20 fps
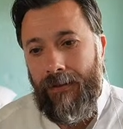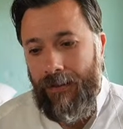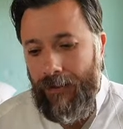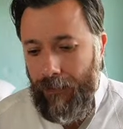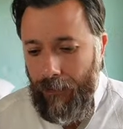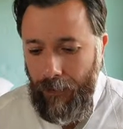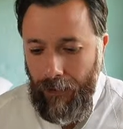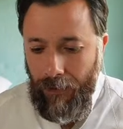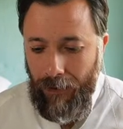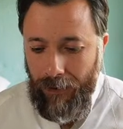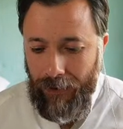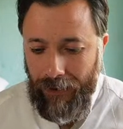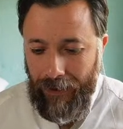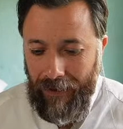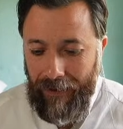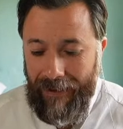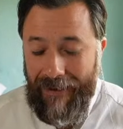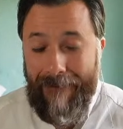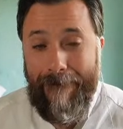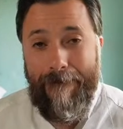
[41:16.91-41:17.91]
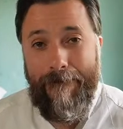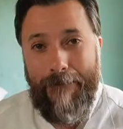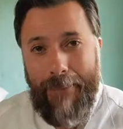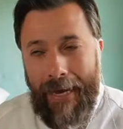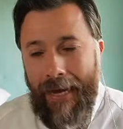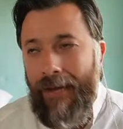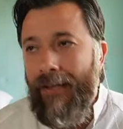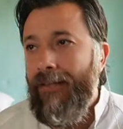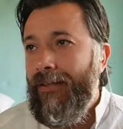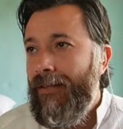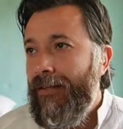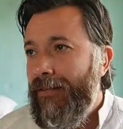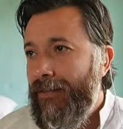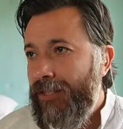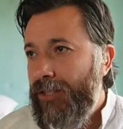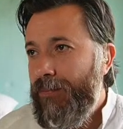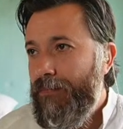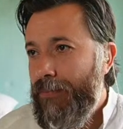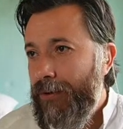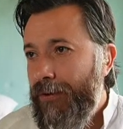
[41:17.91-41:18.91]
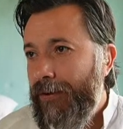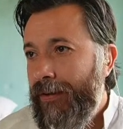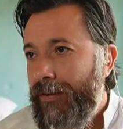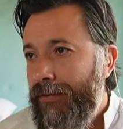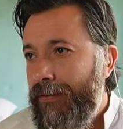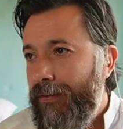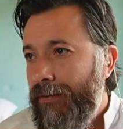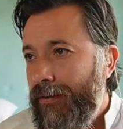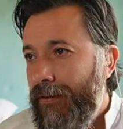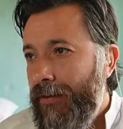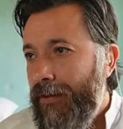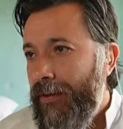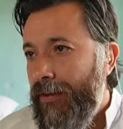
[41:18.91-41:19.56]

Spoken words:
She was in pain in spirit.